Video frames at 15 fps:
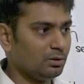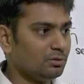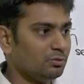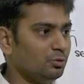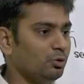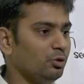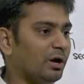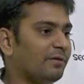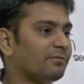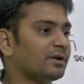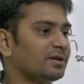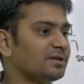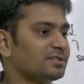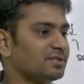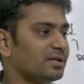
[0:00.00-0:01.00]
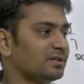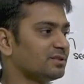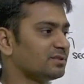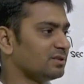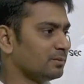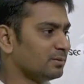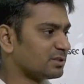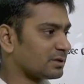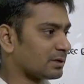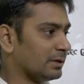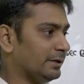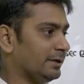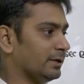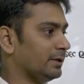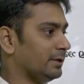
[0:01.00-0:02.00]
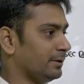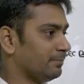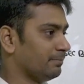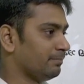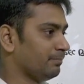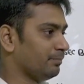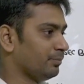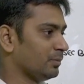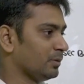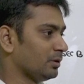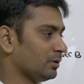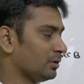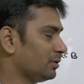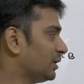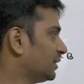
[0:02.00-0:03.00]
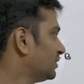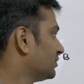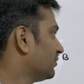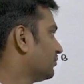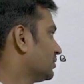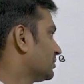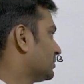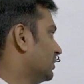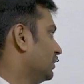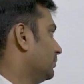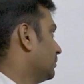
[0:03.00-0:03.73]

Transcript: You have to understand the syllabus clearly. That is the first thing.